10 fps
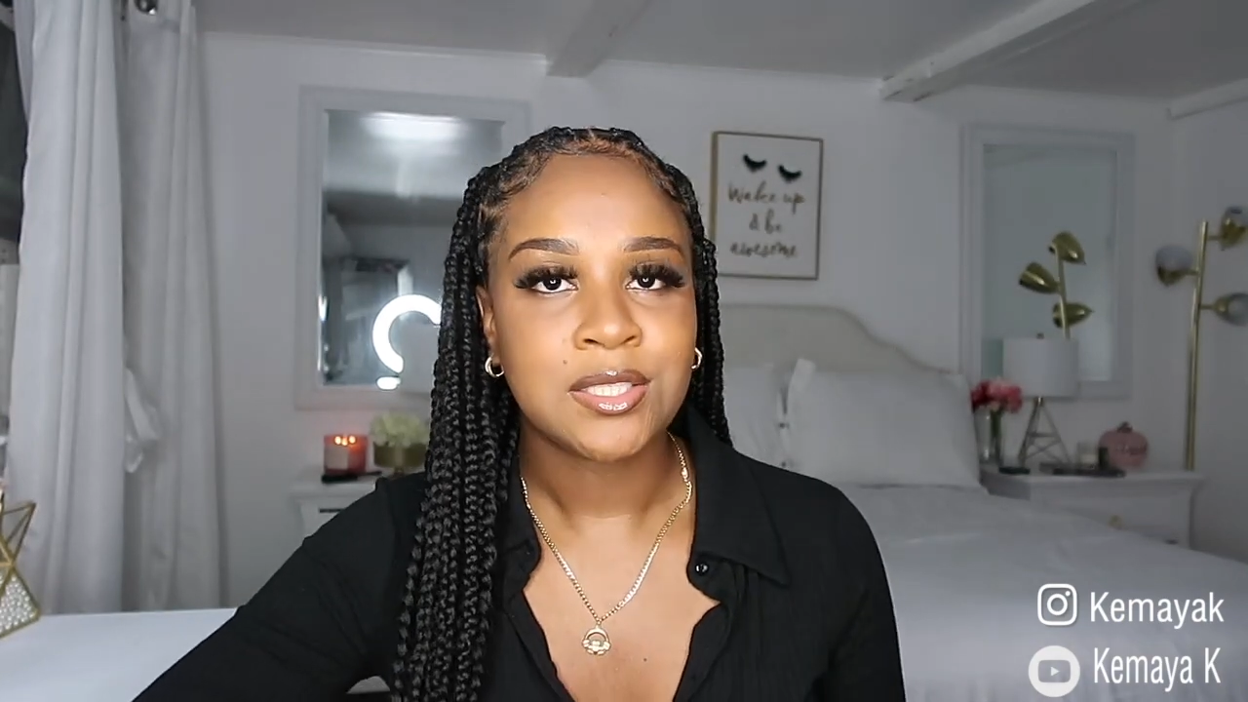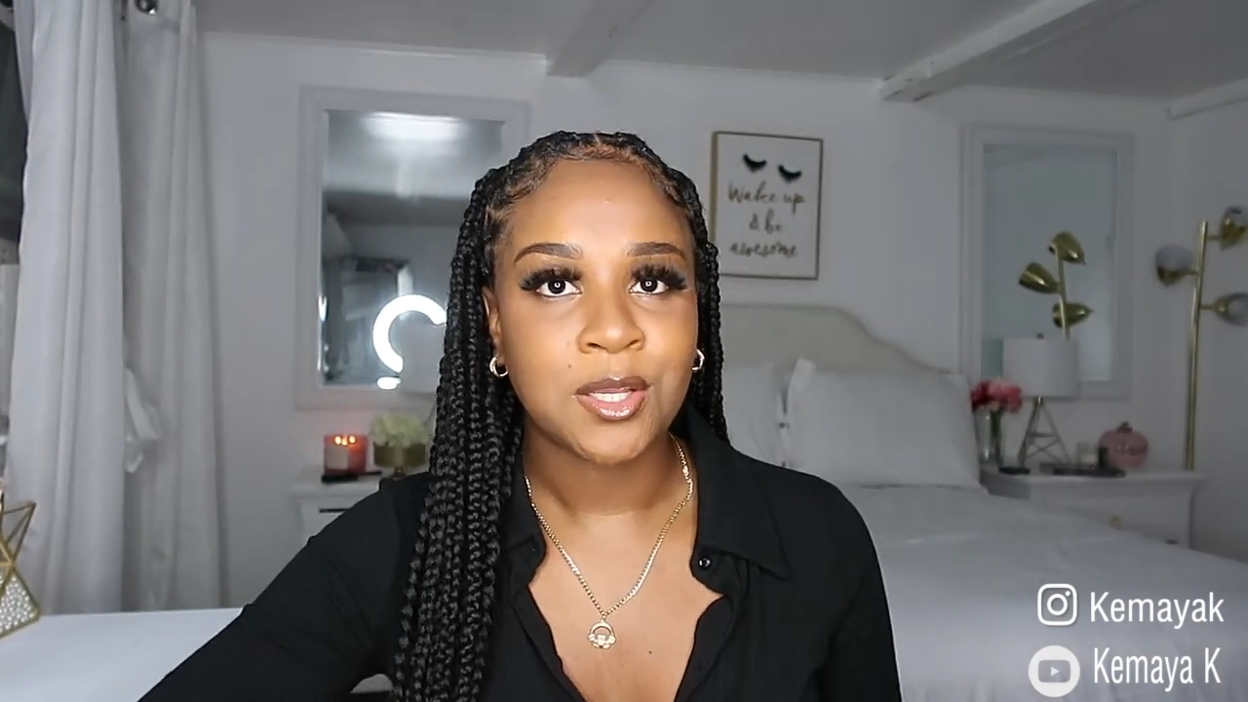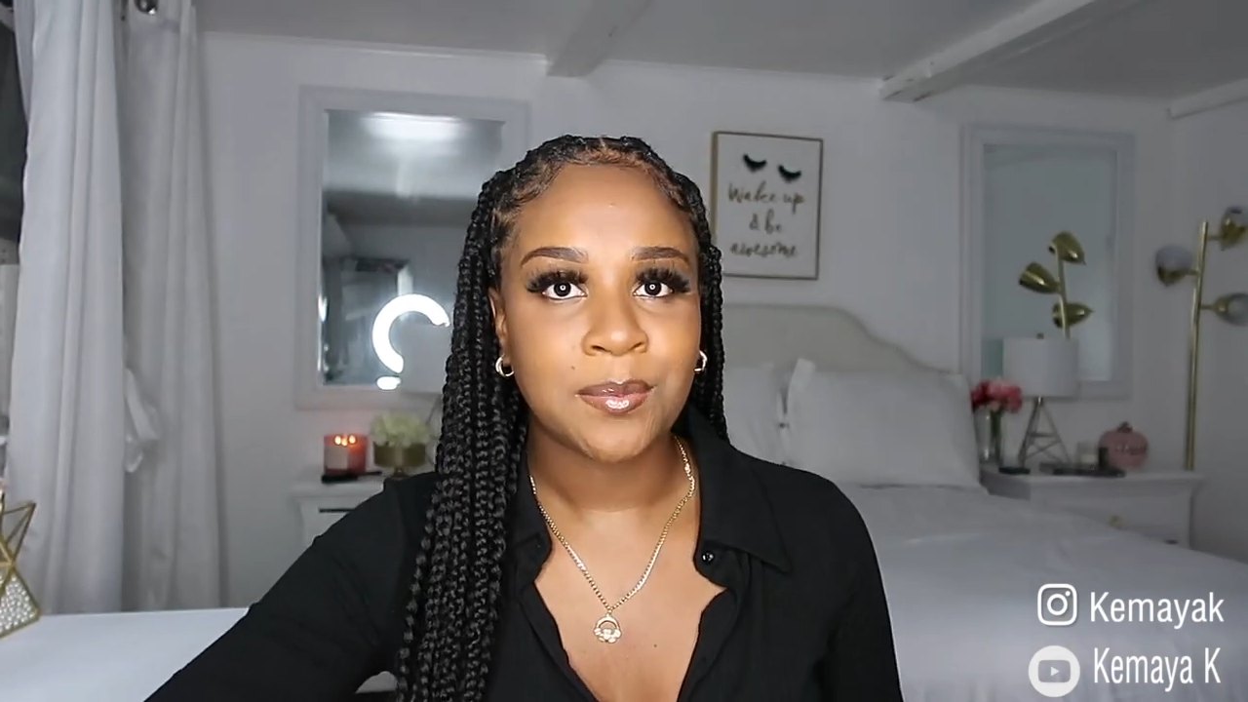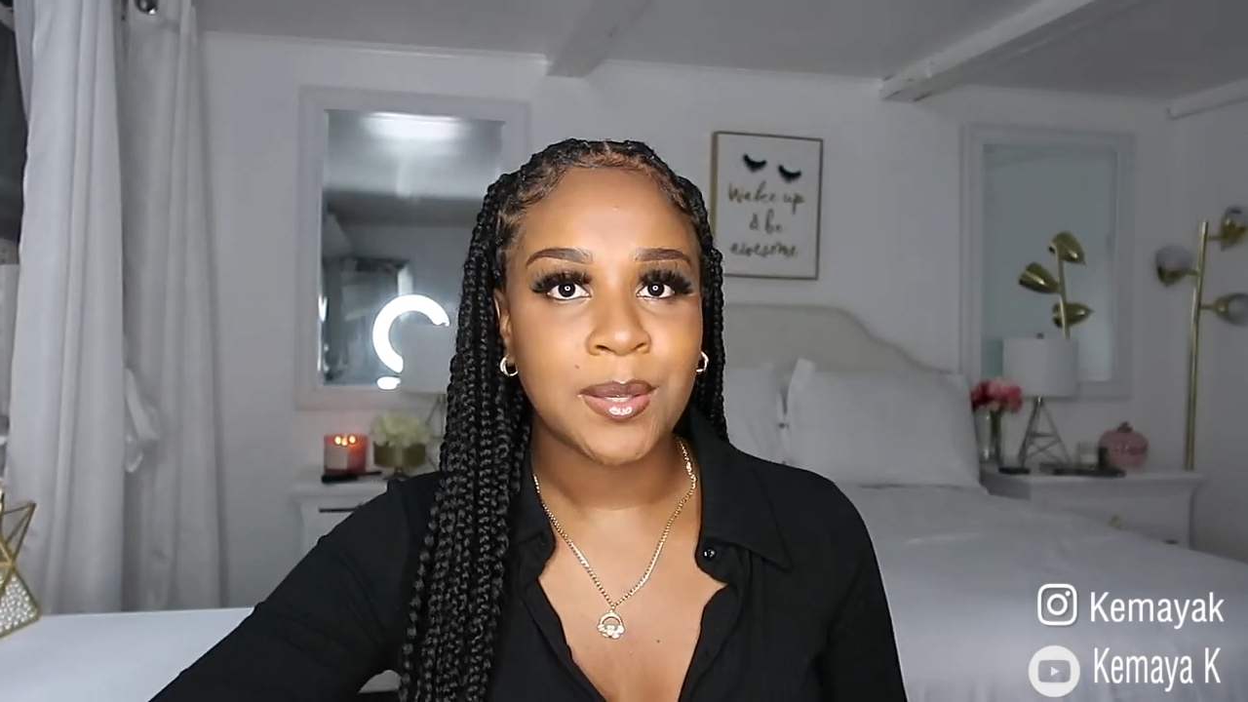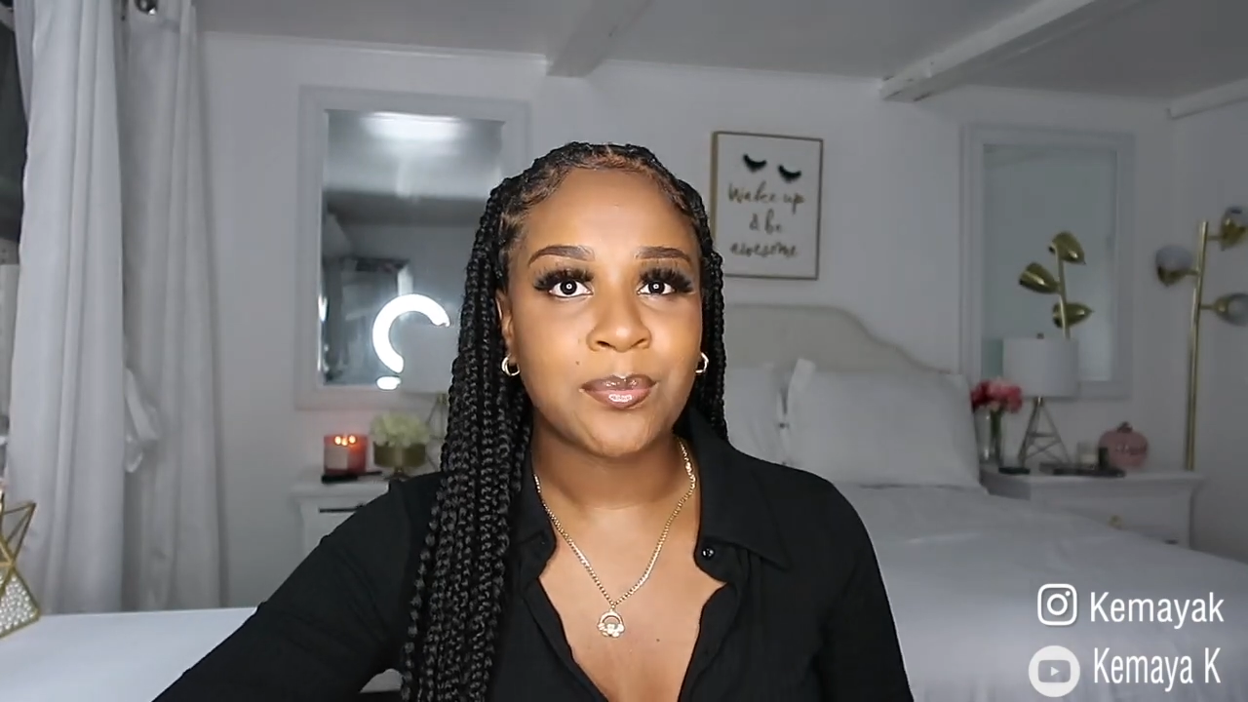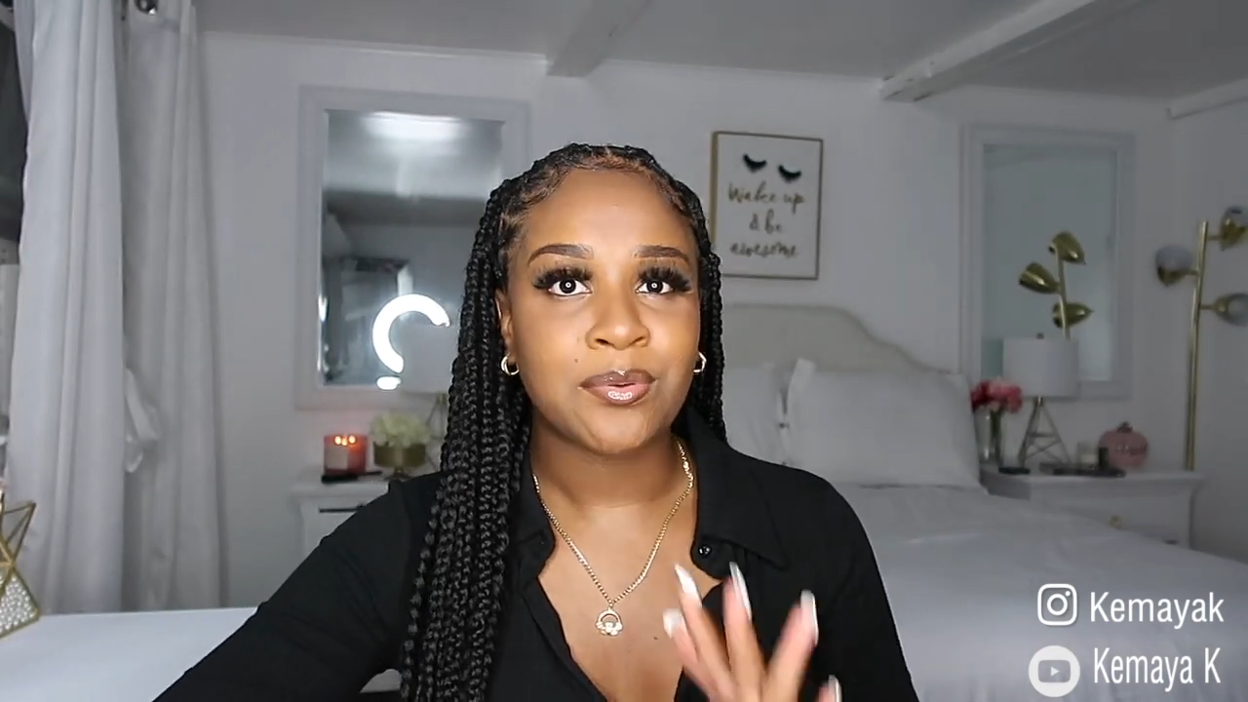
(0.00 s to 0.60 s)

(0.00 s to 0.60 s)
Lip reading: took me